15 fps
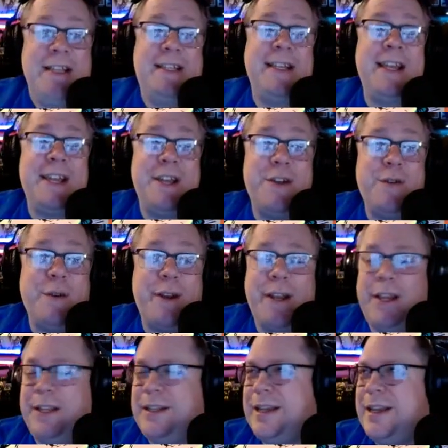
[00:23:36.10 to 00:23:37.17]
see, you're
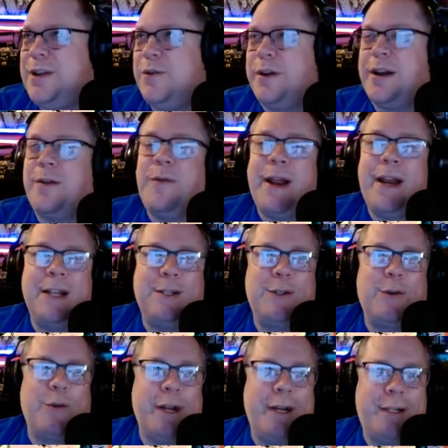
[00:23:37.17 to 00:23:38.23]
see, you were gonna write a
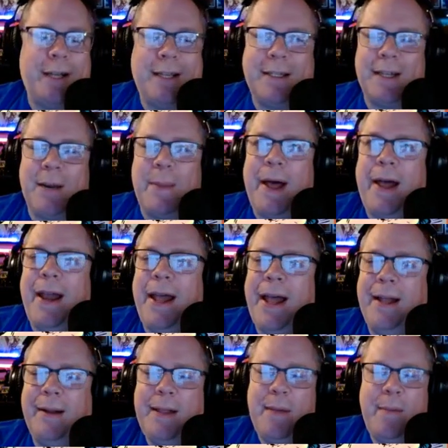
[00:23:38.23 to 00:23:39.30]
story, Justin, about
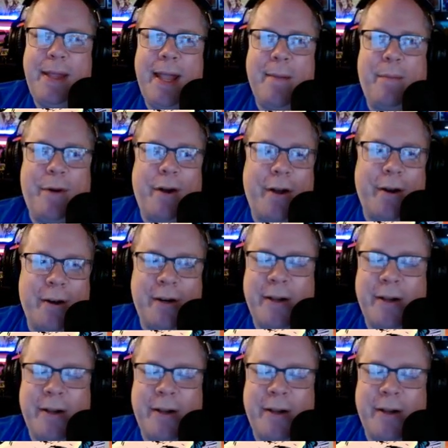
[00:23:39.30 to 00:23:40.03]
uh, him and that broad on